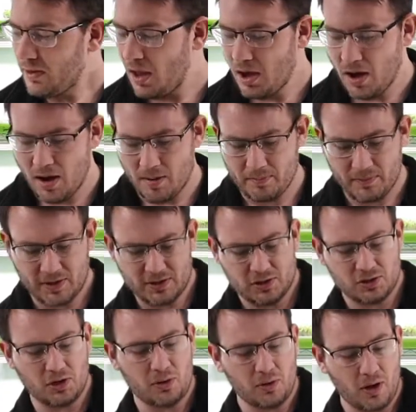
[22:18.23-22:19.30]
Let's
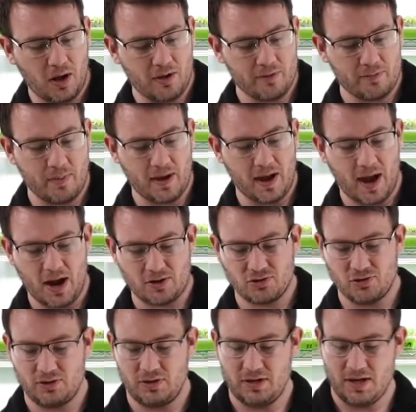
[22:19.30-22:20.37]
start off by
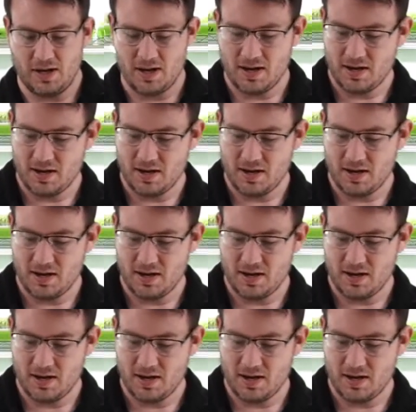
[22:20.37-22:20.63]
actually